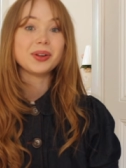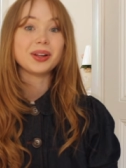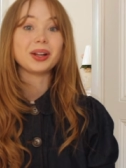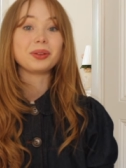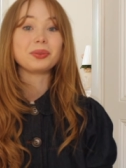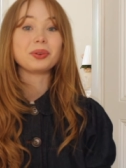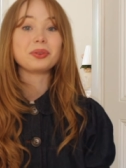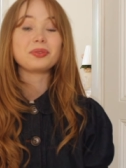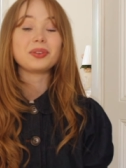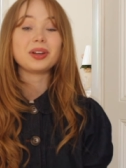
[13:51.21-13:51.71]

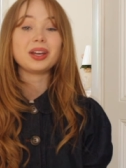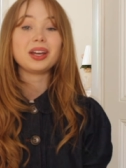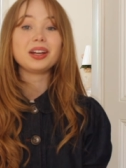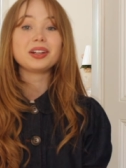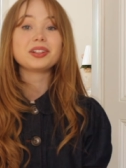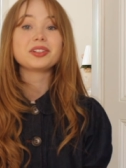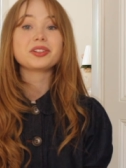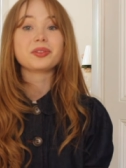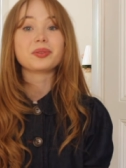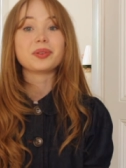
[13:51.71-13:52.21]
and with
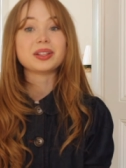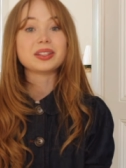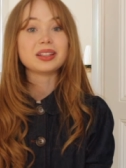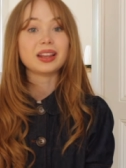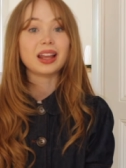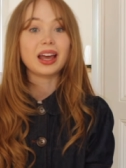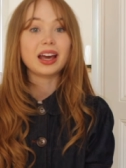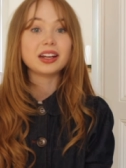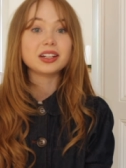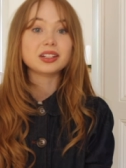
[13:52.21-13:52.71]
each
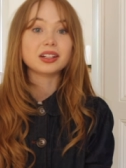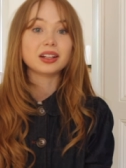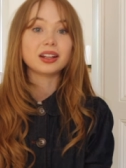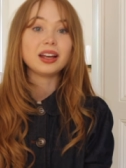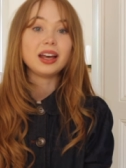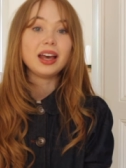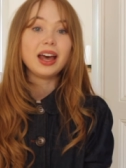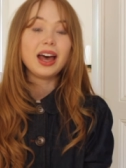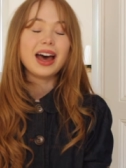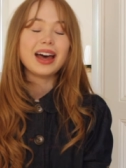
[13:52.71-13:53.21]
translation,
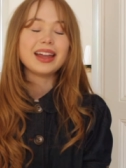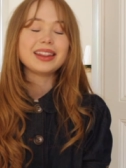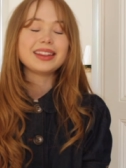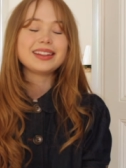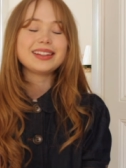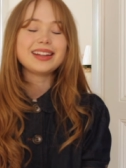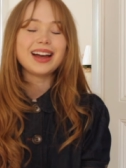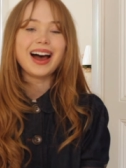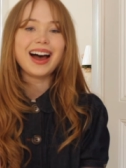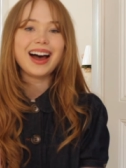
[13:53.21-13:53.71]
a
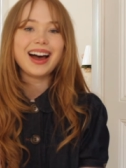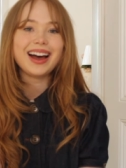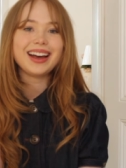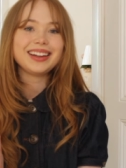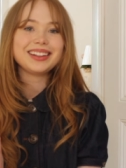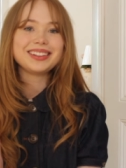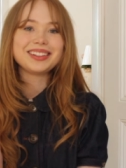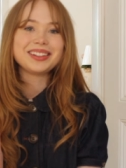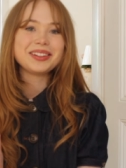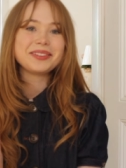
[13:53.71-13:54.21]

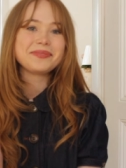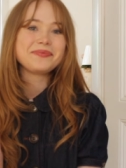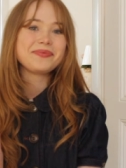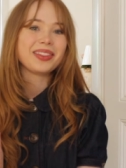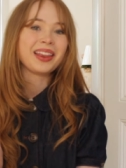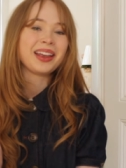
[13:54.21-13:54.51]
tiny,